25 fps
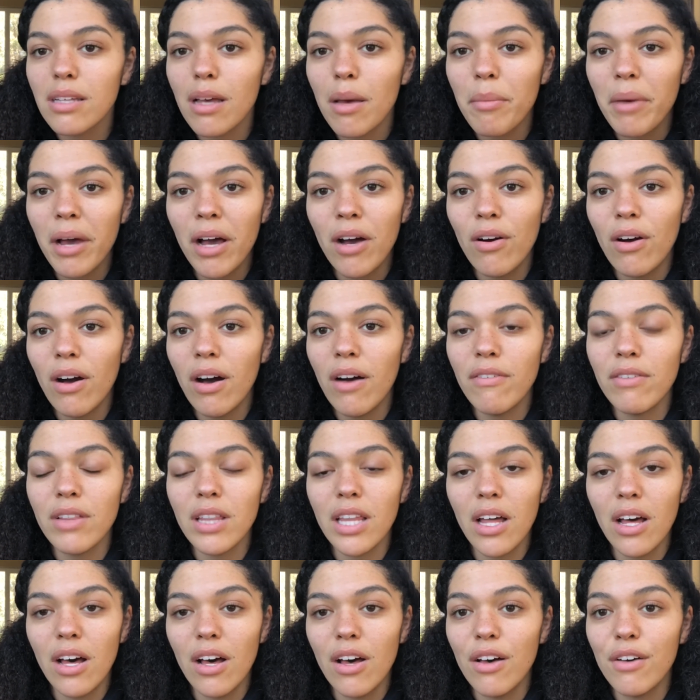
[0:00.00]
amount of
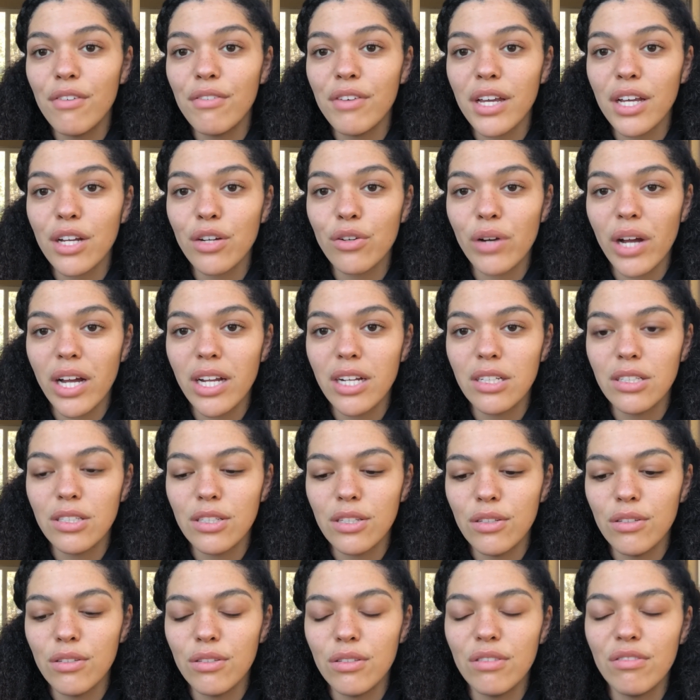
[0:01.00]
love and
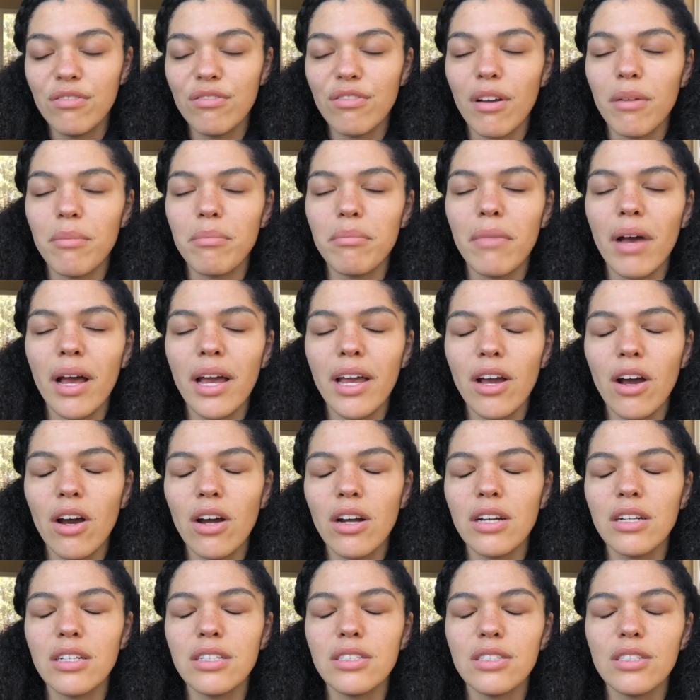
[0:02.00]
gratitude from my
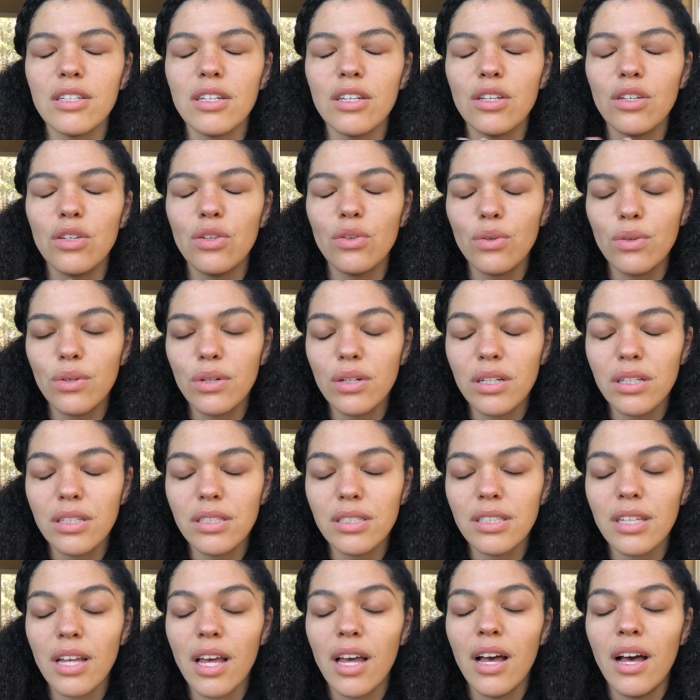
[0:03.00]
heart to
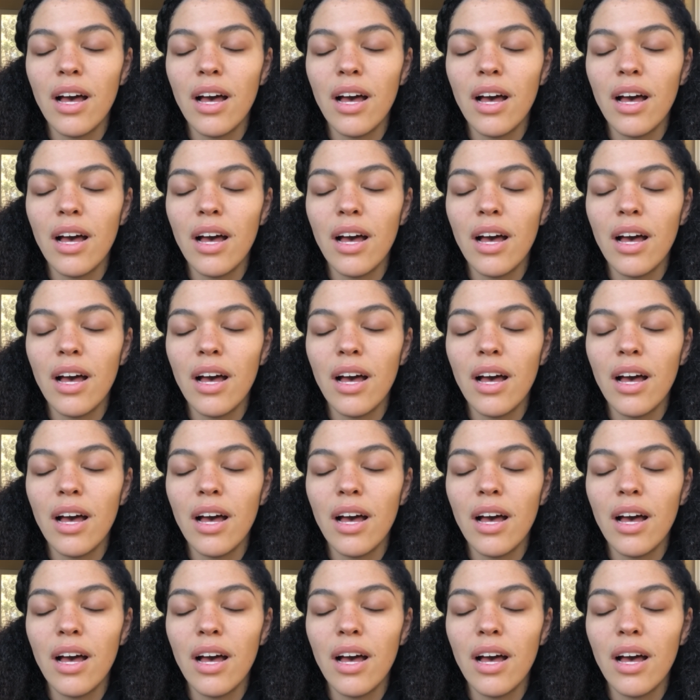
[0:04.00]
yours.